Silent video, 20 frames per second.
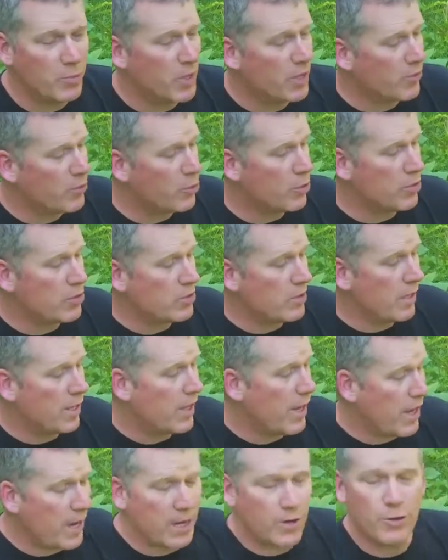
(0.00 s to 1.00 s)
But of course they
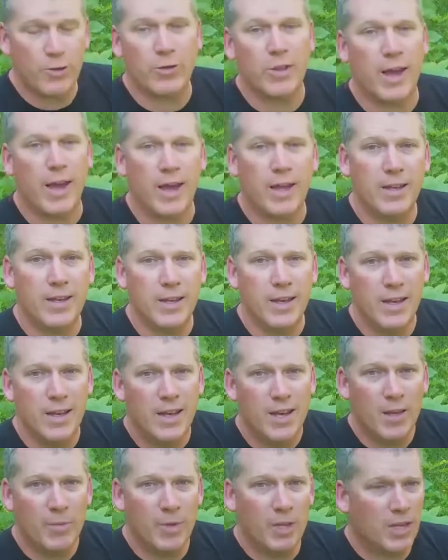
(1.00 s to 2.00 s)
can't do that
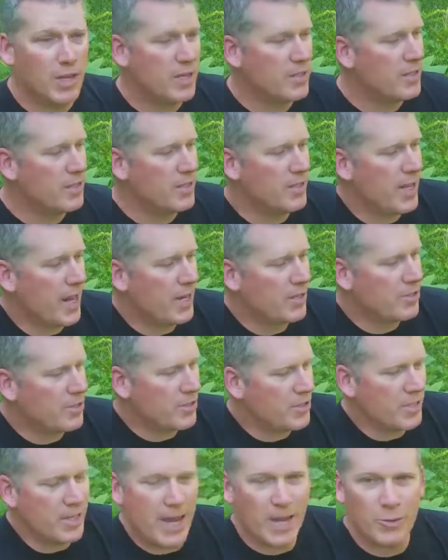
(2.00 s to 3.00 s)
because it's
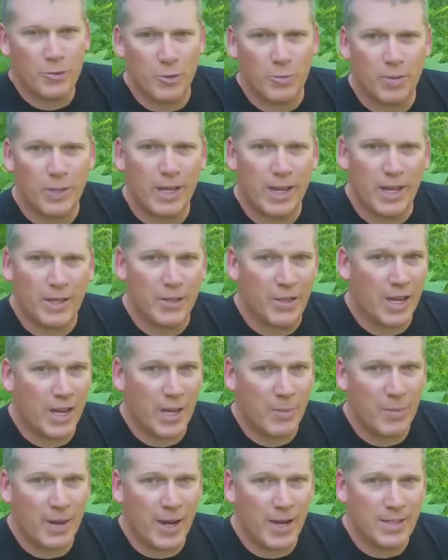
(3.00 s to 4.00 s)
a natural plant. You
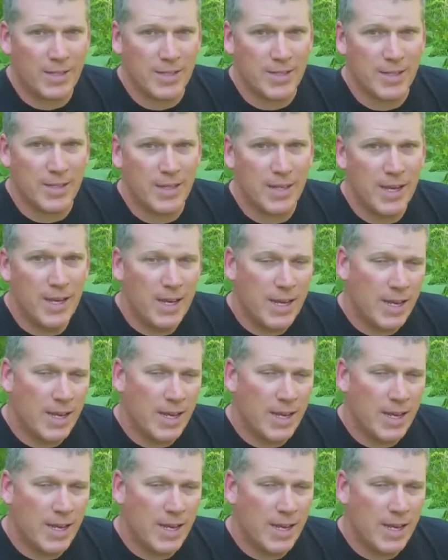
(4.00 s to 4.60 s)
can't patent it.